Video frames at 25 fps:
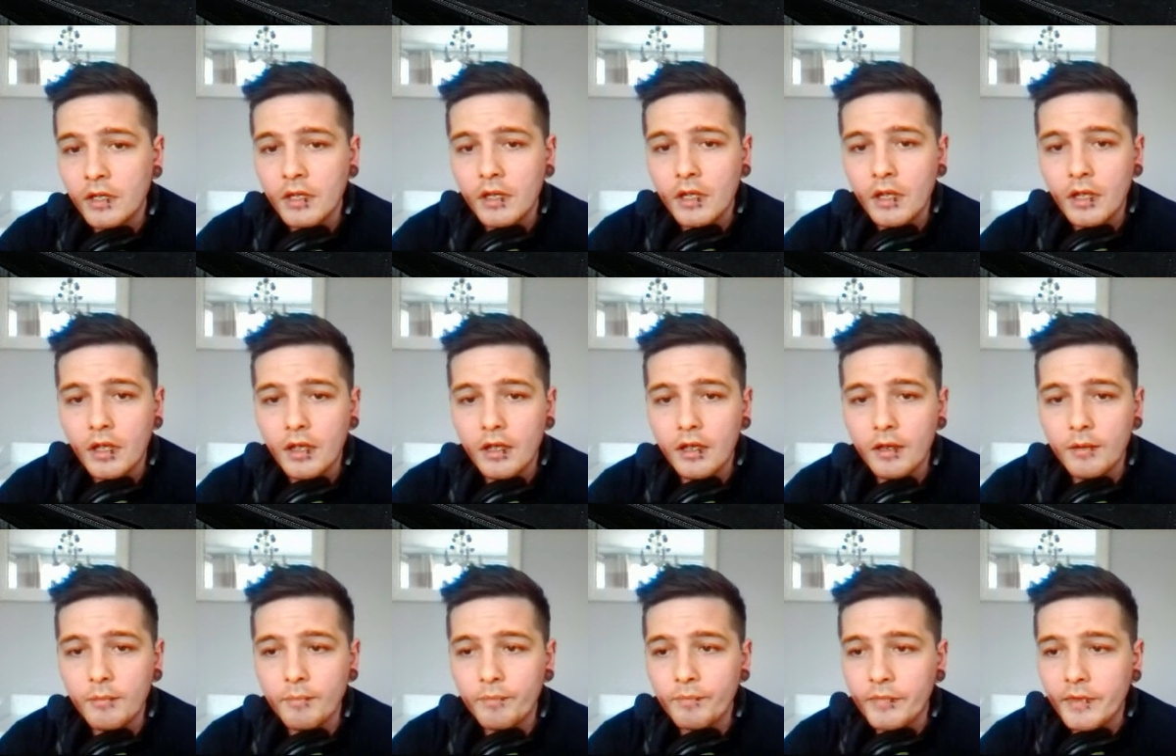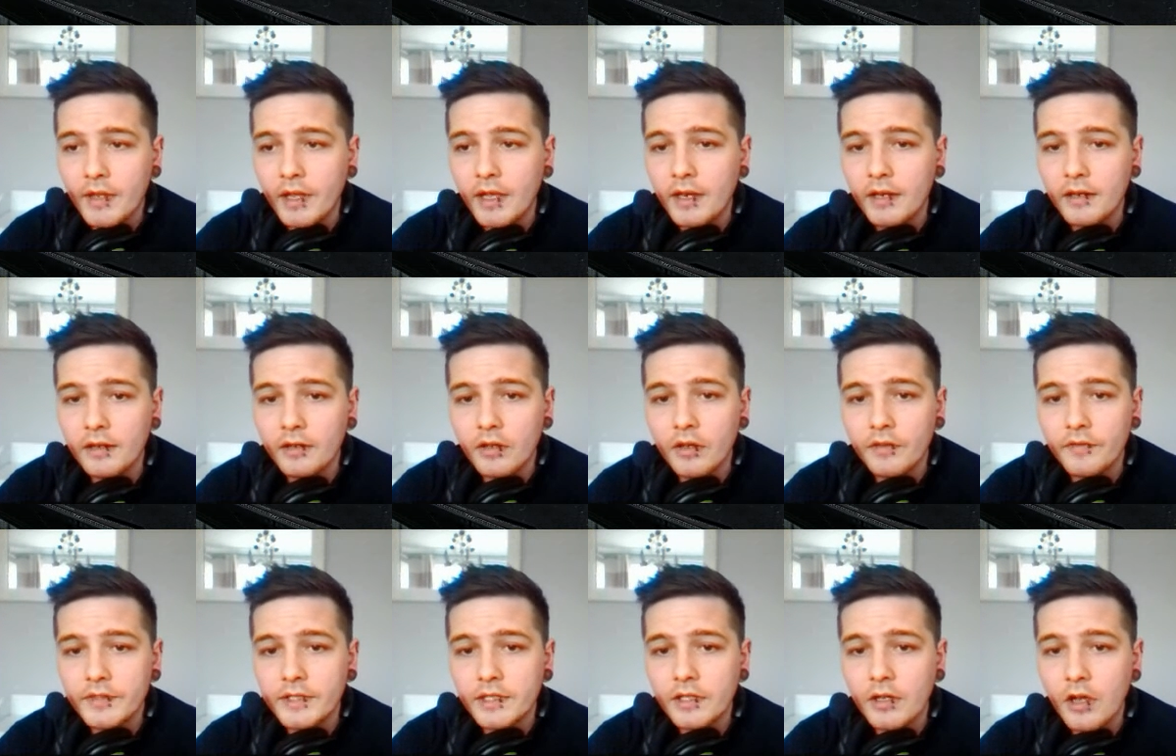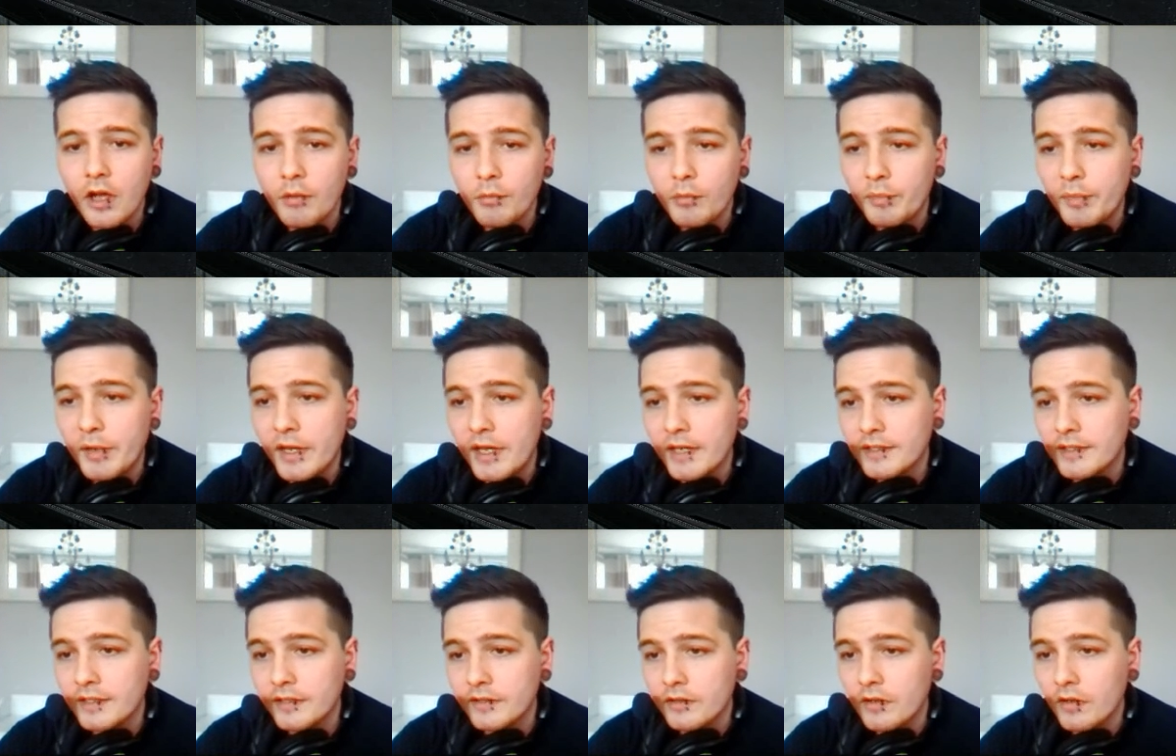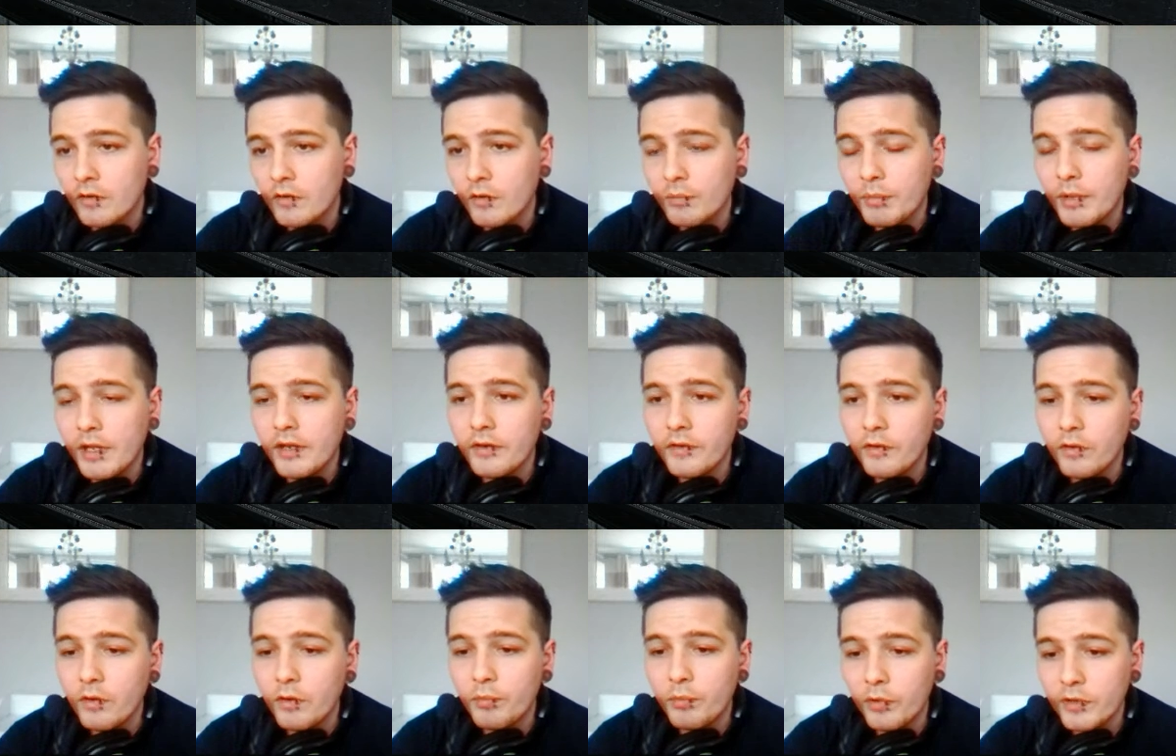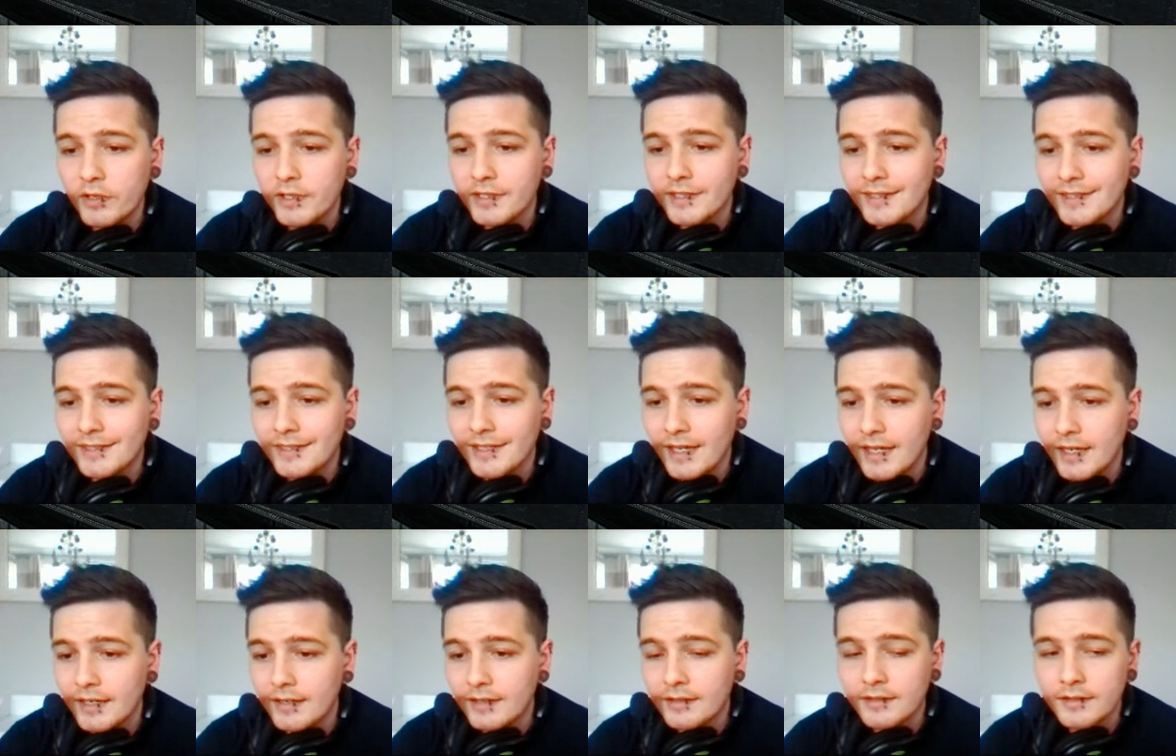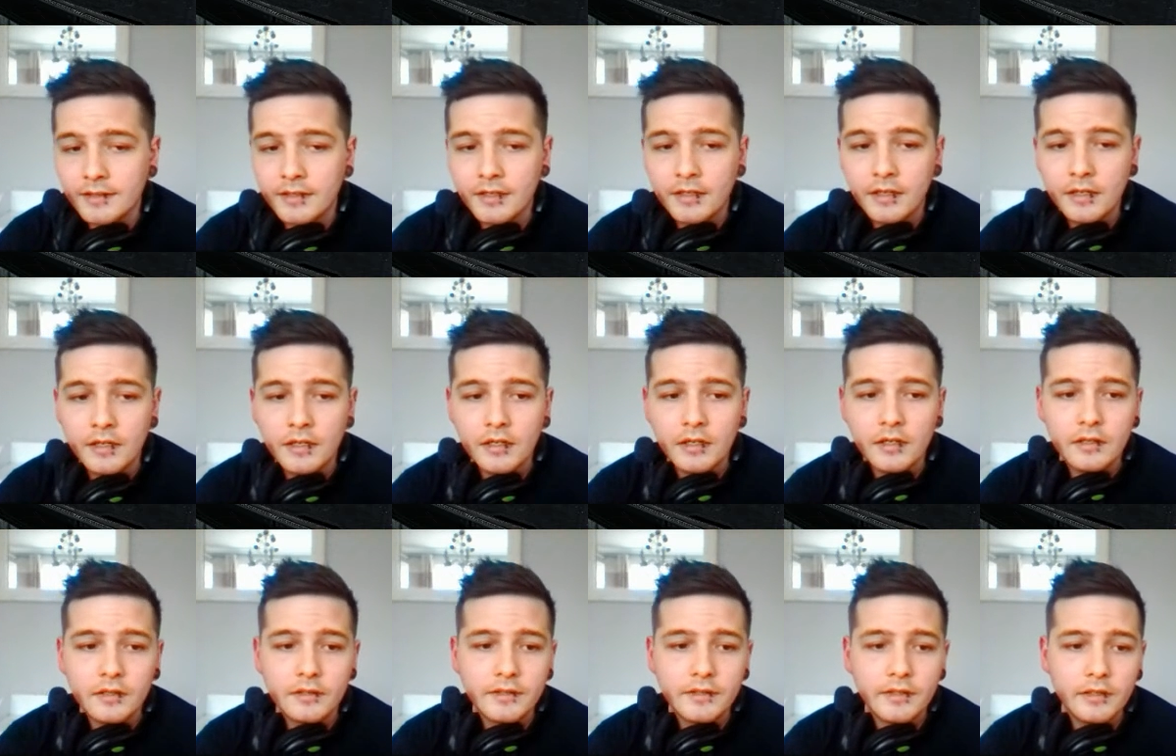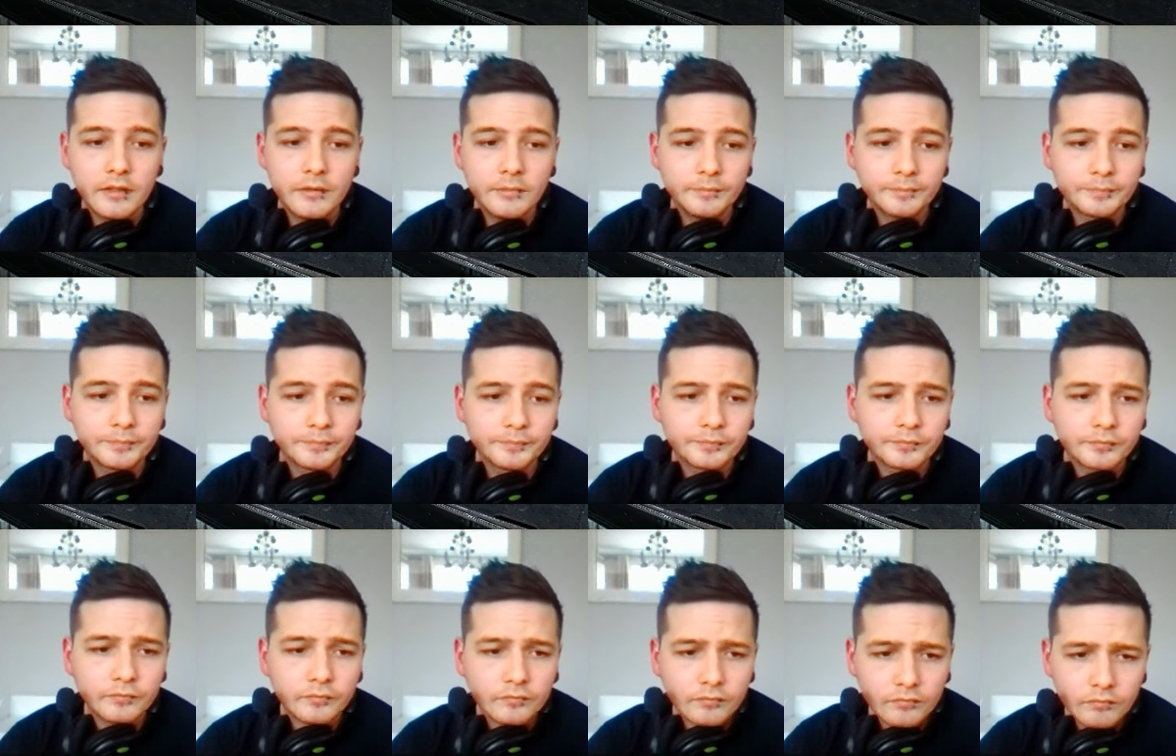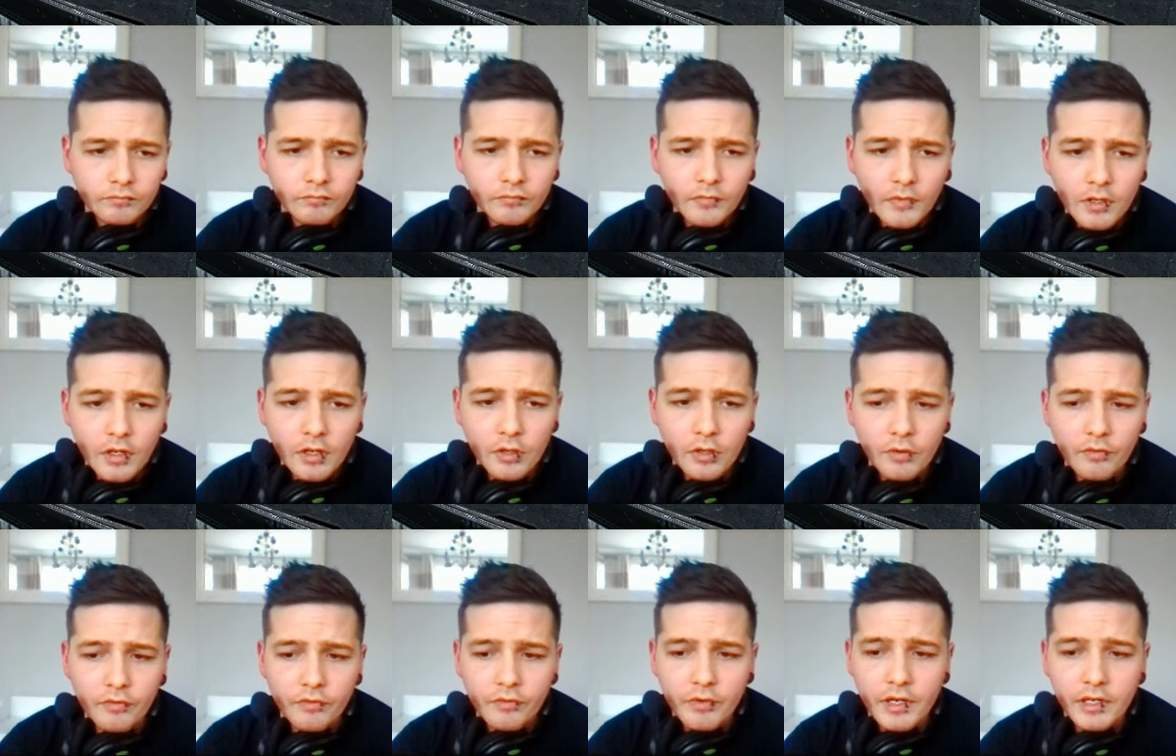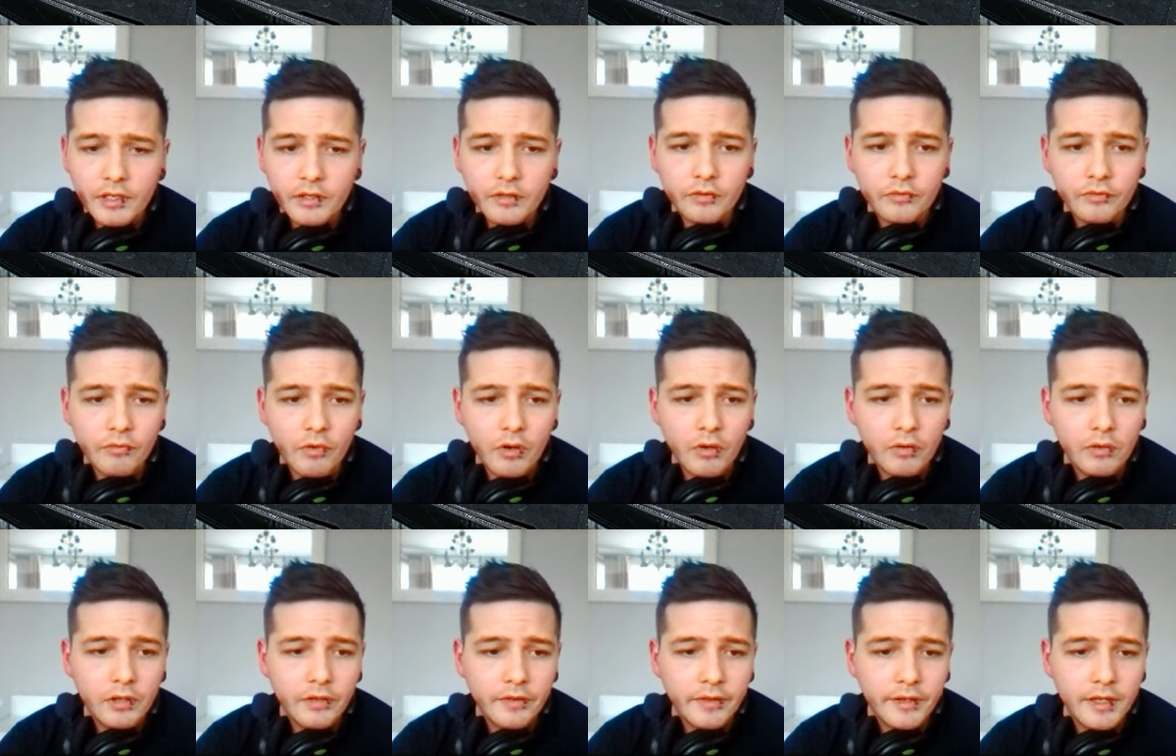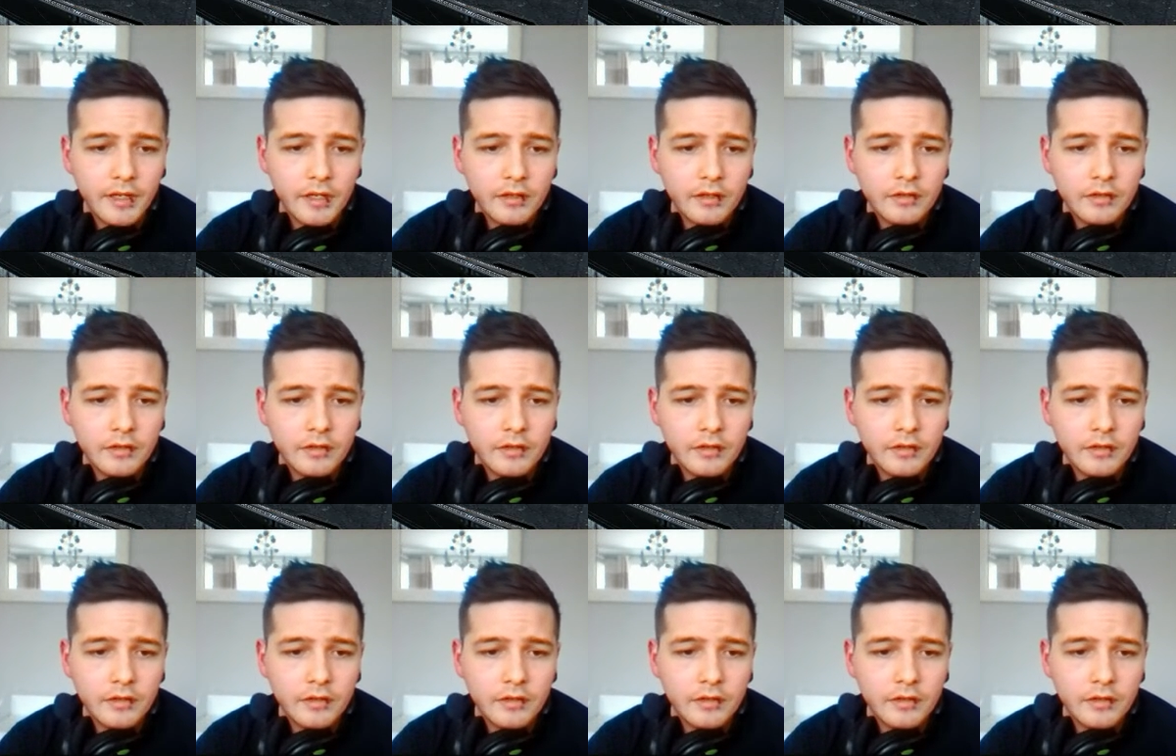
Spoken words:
And obviously armor piercing has gone up by 0.6. So another really good roll on that.